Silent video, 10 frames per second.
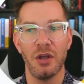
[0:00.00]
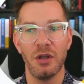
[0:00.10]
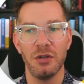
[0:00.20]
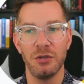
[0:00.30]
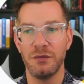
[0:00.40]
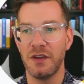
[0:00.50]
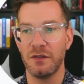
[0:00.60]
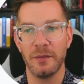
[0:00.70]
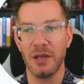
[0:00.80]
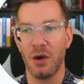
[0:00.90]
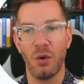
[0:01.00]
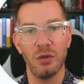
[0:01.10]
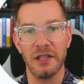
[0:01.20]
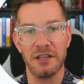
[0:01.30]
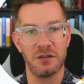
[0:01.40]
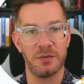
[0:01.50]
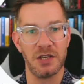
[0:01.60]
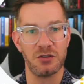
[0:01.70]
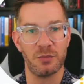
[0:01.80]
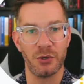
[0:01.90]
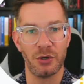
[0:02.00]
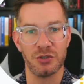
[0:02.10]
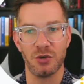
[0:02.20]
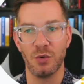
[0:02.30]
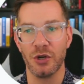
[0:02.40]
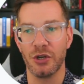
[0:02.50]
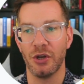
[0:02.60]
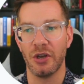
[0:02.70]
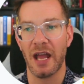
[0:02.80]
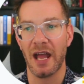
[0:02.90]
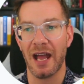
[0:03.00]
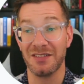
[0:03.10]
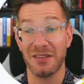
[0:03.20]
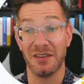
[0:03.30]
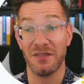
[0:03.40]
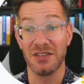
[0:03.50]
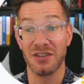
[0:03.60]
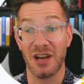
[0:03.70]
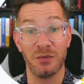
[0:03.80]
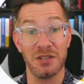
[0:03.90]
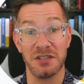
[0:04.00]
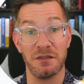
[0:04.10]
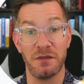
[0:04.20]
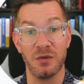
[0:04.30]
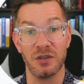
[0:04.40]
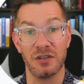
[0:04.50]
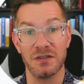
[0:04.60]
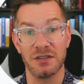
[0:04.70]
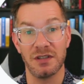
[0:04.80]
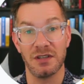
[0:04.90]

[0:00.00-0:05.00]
You've given me a whole list of potential products you're working on. As an investor, I want to see focus.